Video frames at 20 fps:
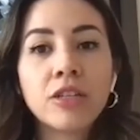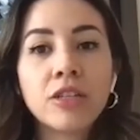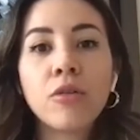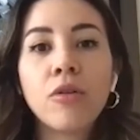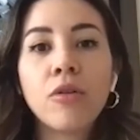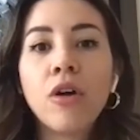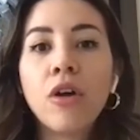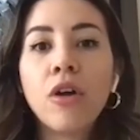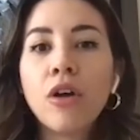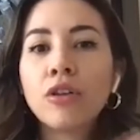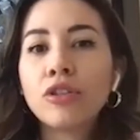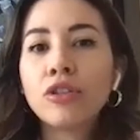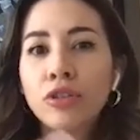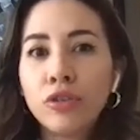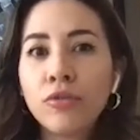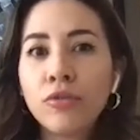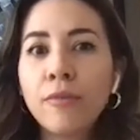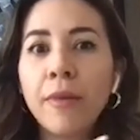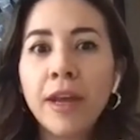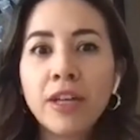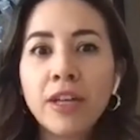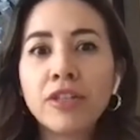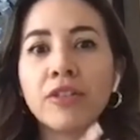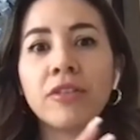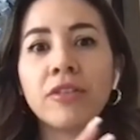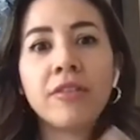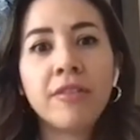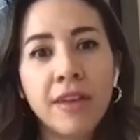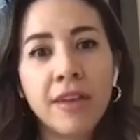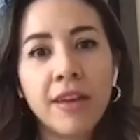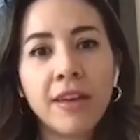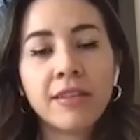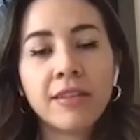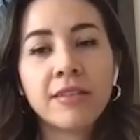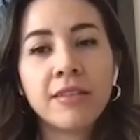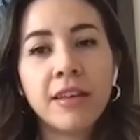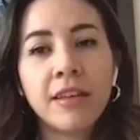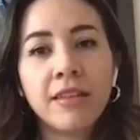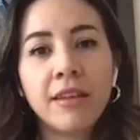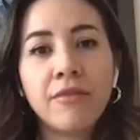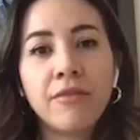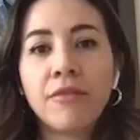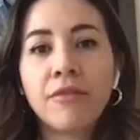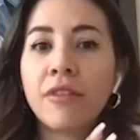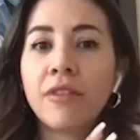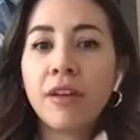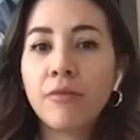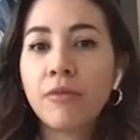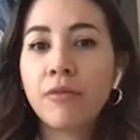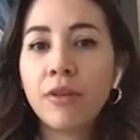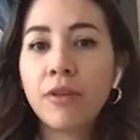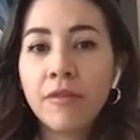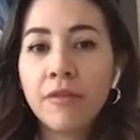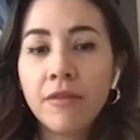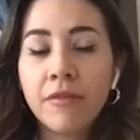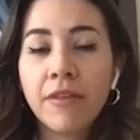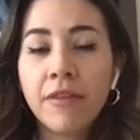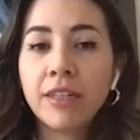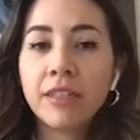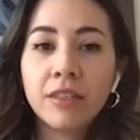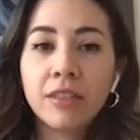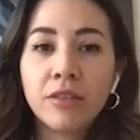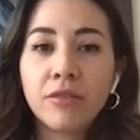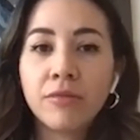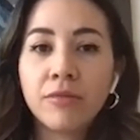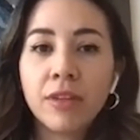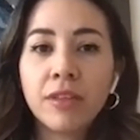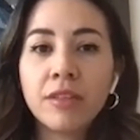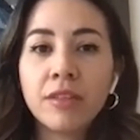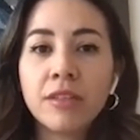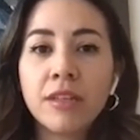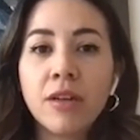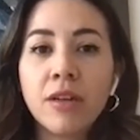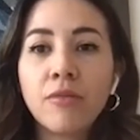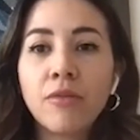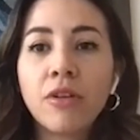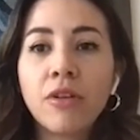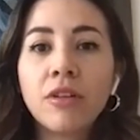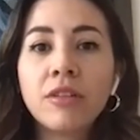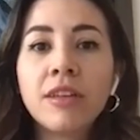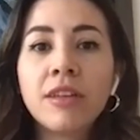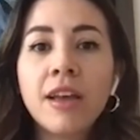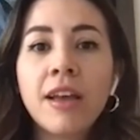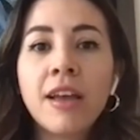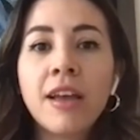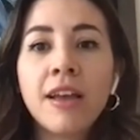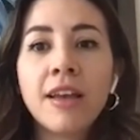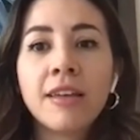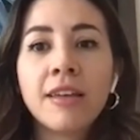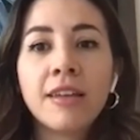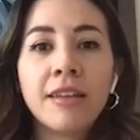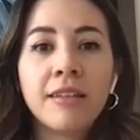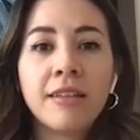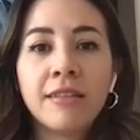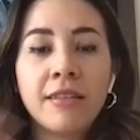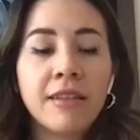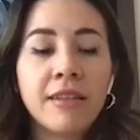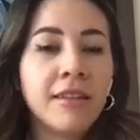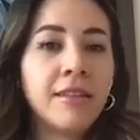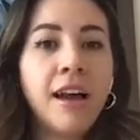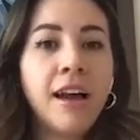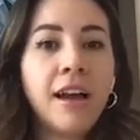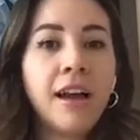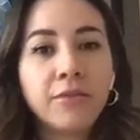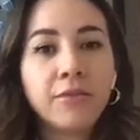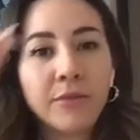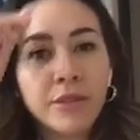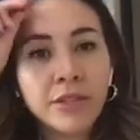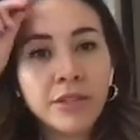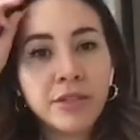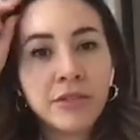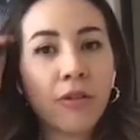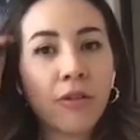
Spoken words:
So two major things that would have affected the real estate world, he left, which is,